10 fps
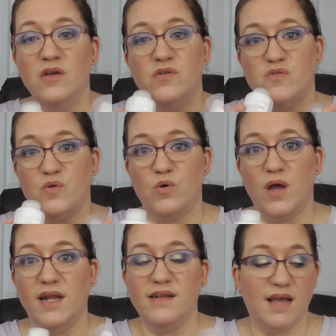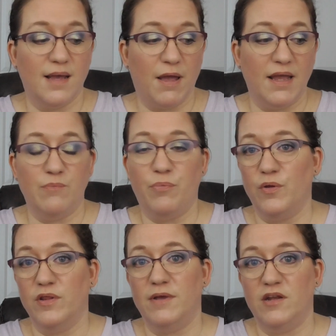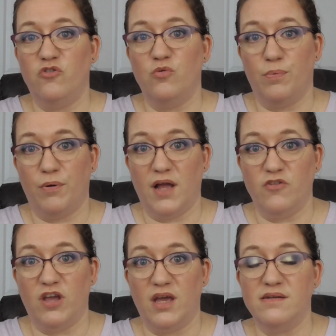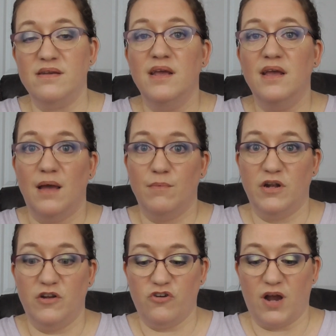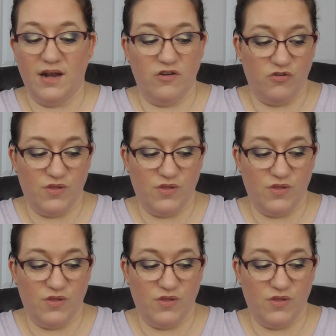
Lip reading: So anytime I can pull them into a project, I'm going to try to do